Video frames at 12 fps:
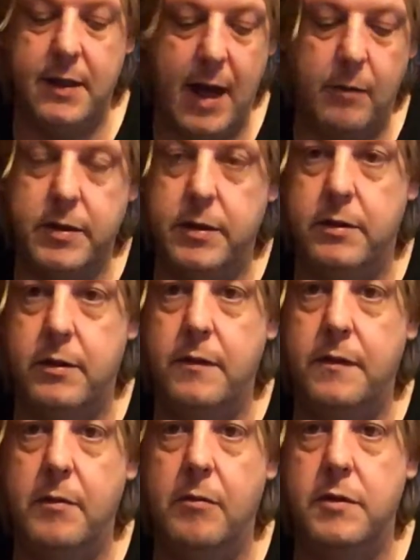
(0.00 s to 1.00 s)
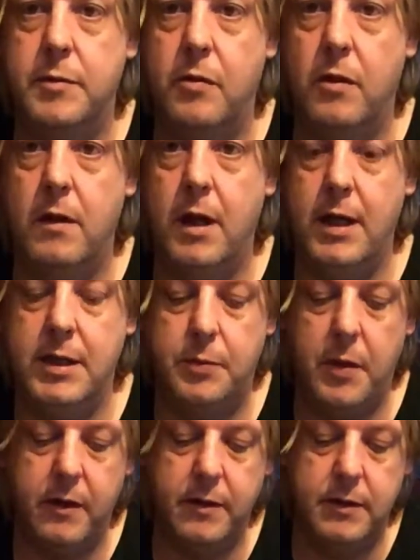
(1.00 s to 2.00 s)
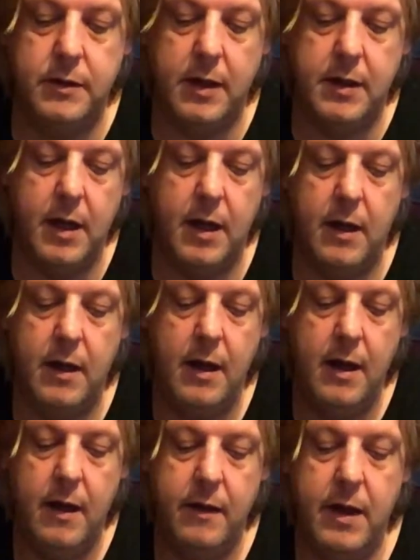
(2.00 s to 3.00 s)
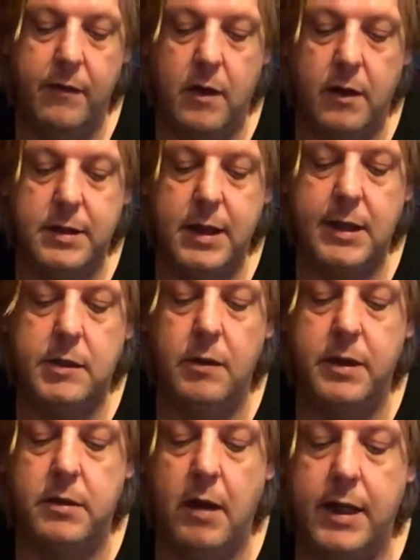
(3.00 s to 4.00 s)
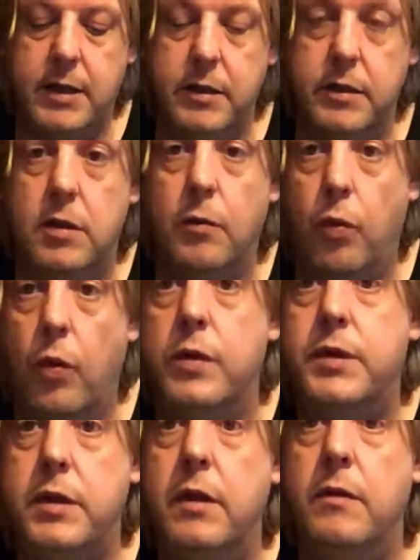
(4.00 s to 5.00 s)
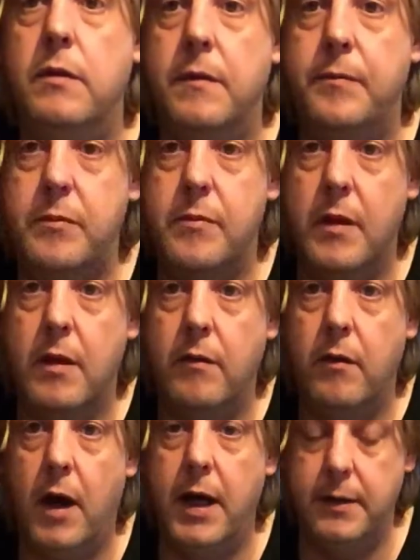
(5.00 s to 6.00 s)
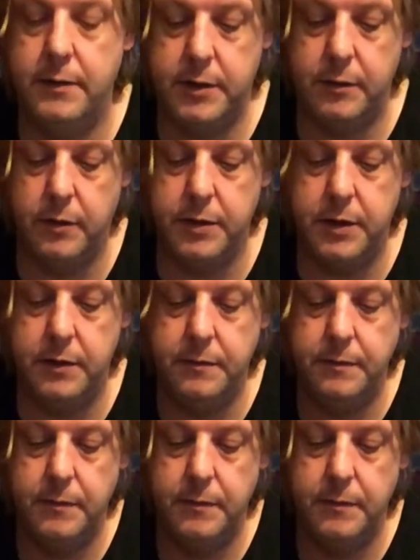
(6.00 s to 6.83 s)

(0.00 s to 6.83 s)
then that was the truth that was more than likely spoken, said that they've got a sexual attraction towards you, right, towards you.